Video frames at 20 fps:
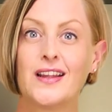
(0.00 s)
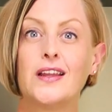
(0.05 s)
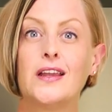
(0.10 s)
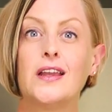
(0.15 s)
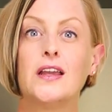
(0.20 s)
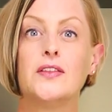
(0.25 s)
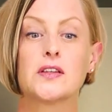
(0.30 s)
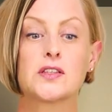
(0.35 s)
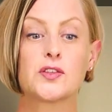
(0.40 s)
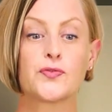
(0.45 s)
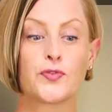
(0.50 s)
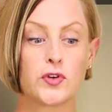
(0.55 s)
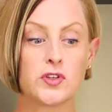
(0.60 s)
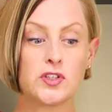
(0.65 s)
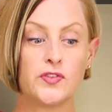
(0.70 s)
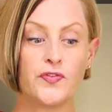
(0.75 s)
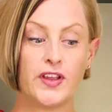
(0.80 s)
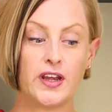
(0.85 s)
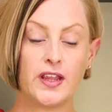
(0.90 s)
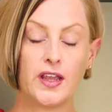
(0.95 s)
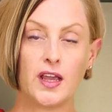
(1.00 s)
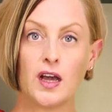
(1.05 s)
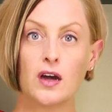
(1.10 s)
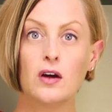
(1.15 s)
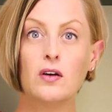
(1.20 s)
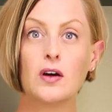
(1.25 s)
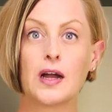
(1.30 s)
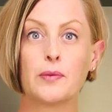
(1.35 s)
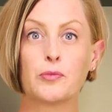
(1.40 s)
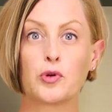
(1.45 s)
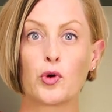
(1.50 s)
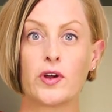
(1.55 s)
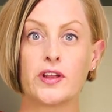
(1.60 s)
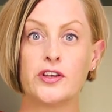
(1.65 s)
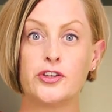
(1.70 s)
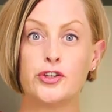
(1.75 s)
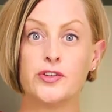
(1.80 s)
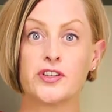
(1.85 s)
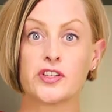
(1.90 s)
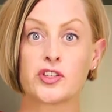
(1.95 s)
In this first video, I'm going
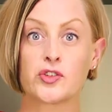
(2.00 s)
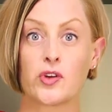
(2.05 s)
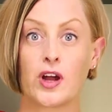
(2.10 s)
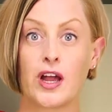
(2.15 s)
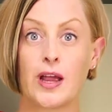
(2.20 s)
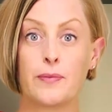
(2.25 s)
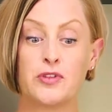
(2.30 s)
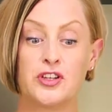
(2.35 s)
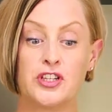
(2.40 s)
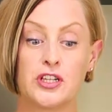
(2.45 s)
to describe the